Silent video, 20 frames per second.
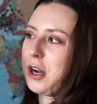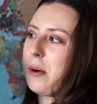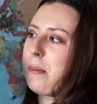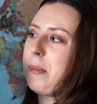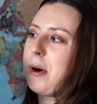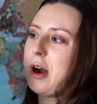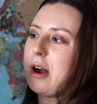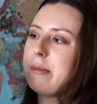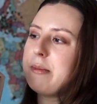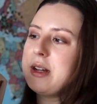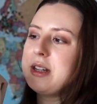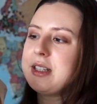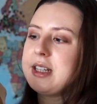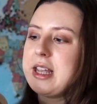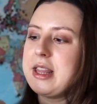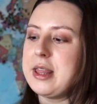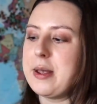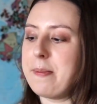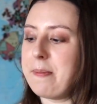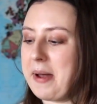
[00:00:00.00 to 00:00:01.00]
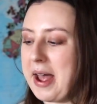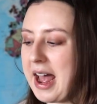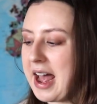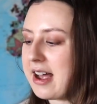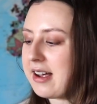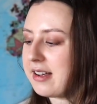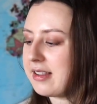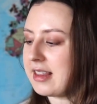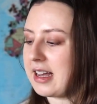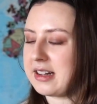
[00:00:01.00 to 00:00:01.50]
compartment in the
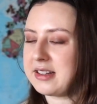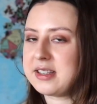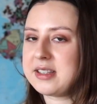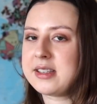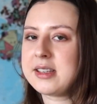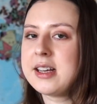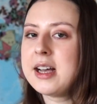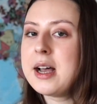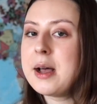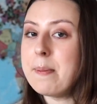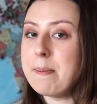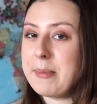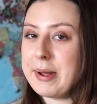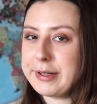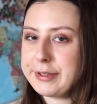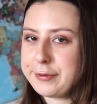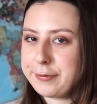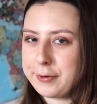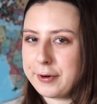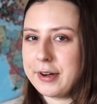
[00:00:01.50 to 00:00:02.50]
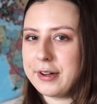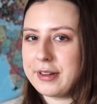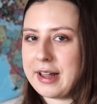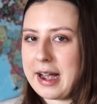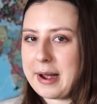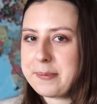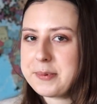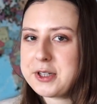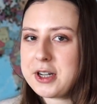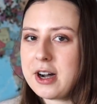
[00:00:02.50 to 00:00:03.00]
back that's meant for a
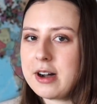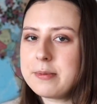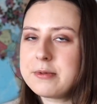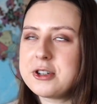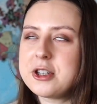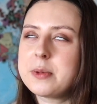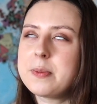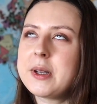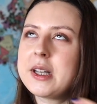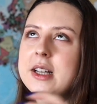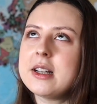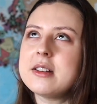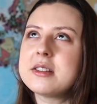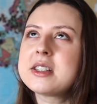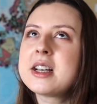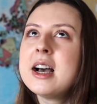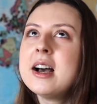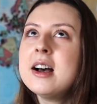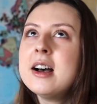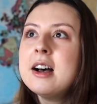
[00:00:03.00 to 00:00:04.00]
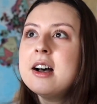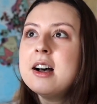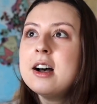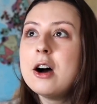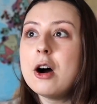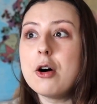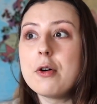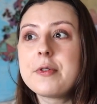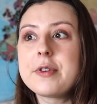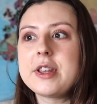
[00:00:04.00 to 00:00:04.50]
laptop, just because
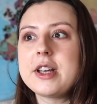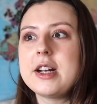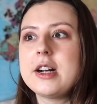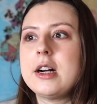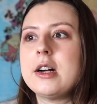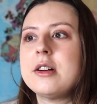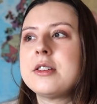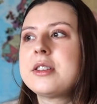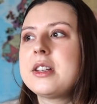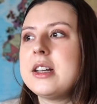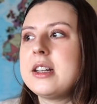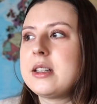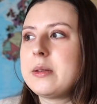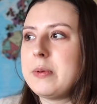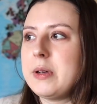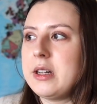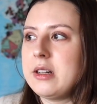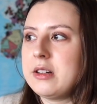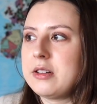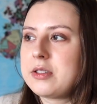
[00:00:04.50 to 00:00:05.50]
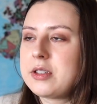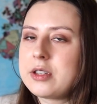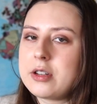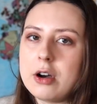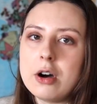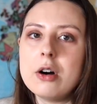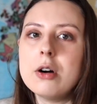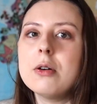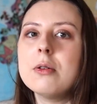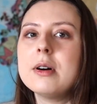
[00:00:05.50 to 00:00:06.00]
over the years it's been
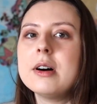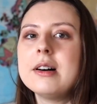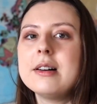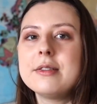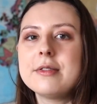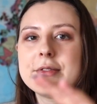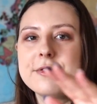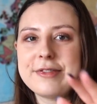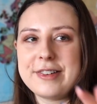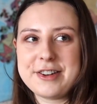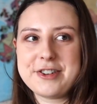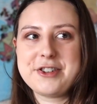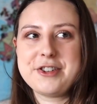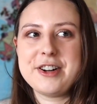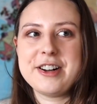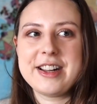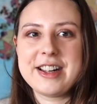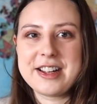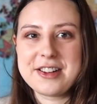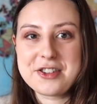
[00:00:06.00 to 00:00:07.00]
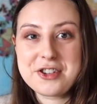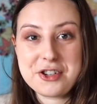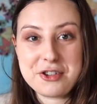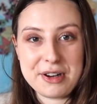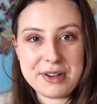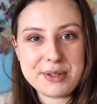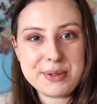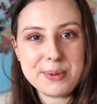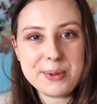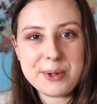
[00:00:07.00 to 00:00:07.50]
so frustrating and
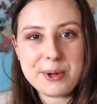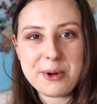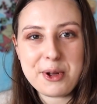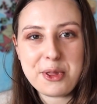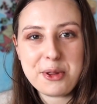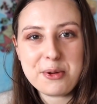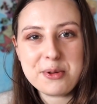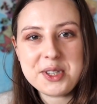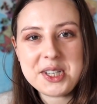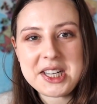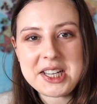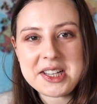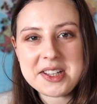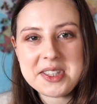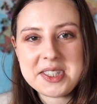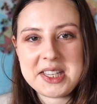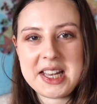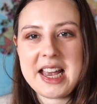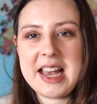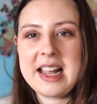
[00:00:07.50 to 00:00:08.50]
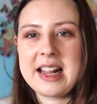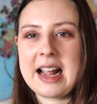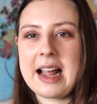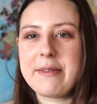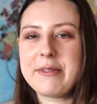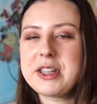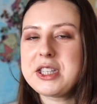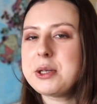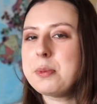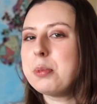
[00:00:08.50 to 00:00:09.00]
stressful going through TSA and
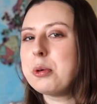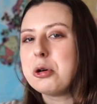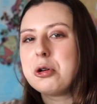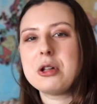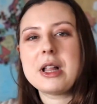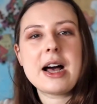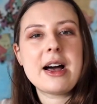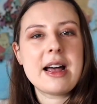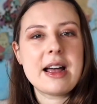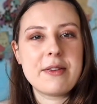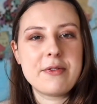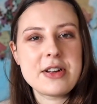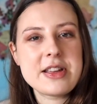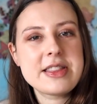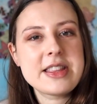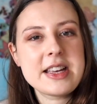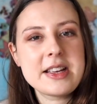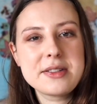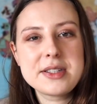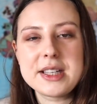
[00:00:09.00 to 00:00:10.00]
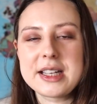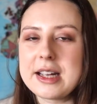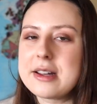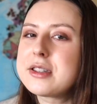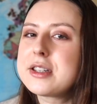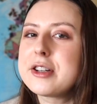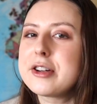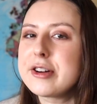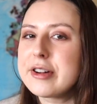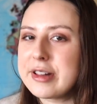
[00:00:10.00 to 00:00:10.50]
having to pull out everything to get
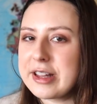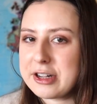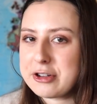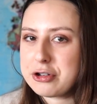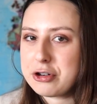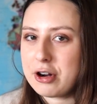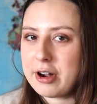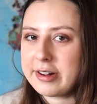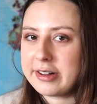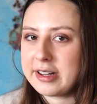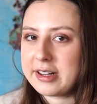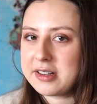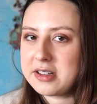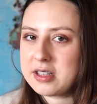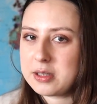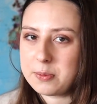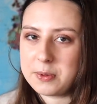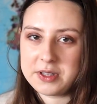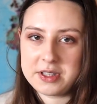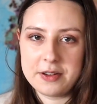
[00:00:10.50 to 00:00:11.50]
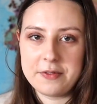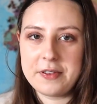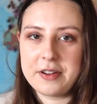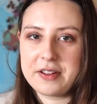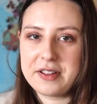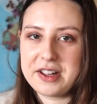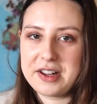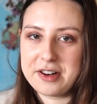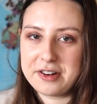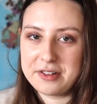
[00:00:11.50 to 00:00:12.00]
to your electronics,
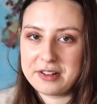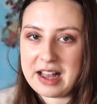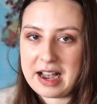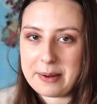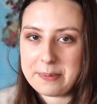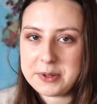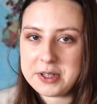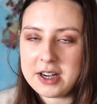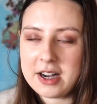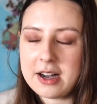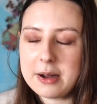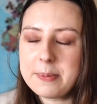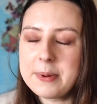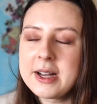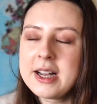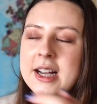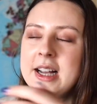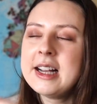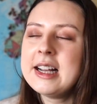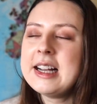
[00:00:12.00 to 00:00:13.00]
specifically your laptop.